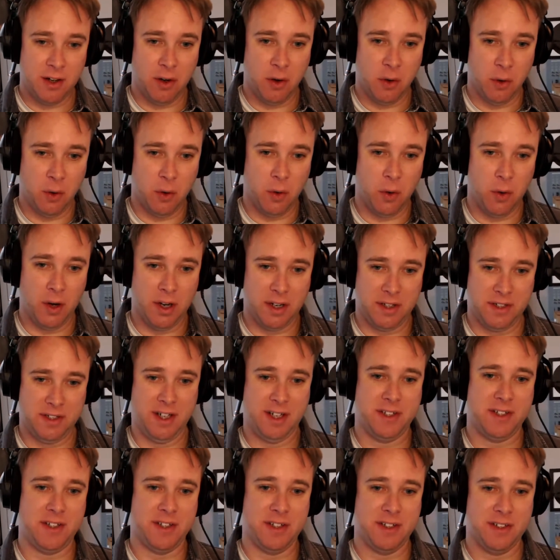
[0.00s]
or a
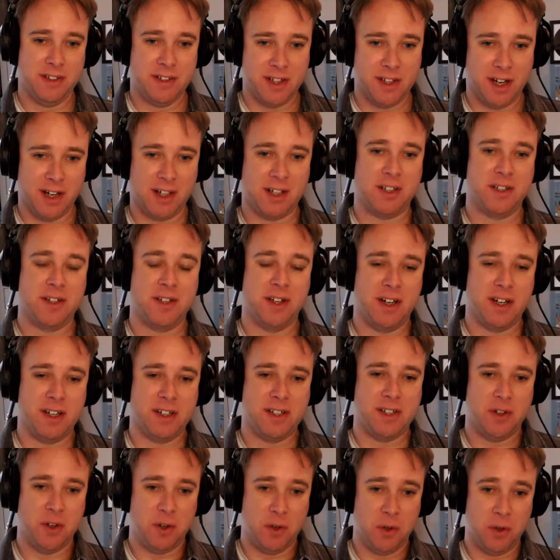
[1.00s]
dozen
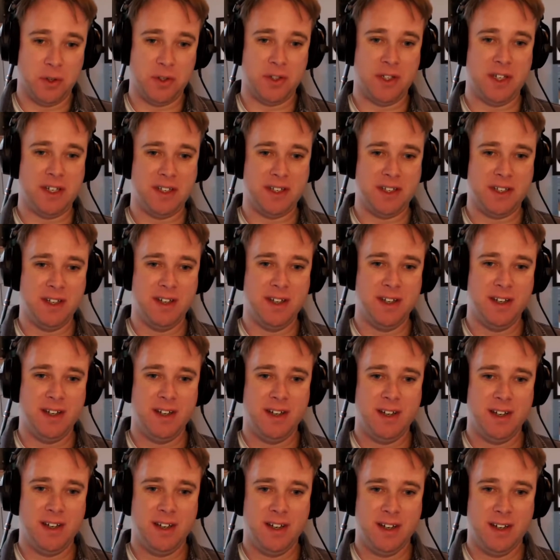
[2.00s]
duck-sized horses,
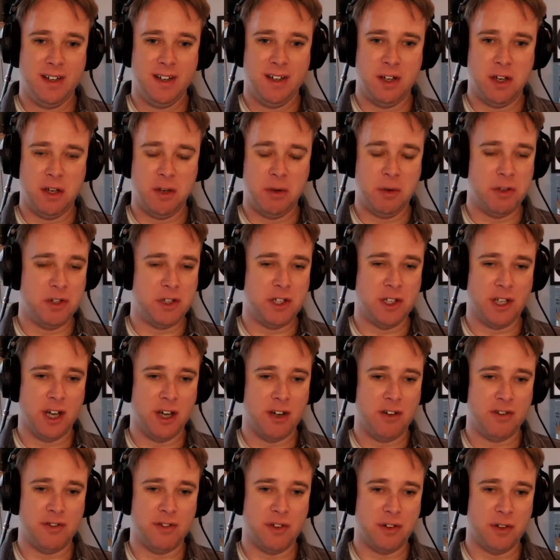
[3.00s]
who would you
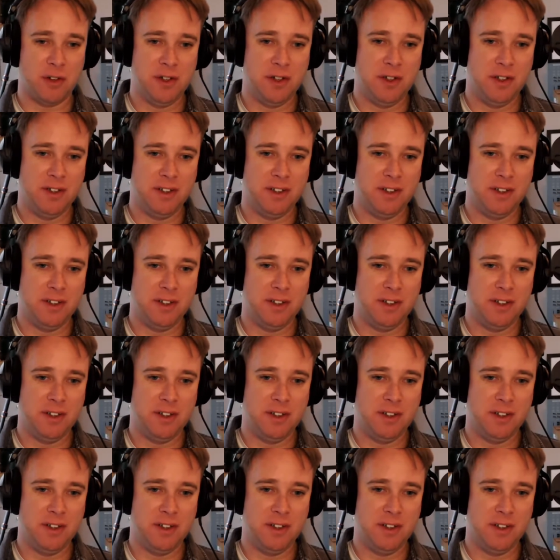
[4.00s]
go for?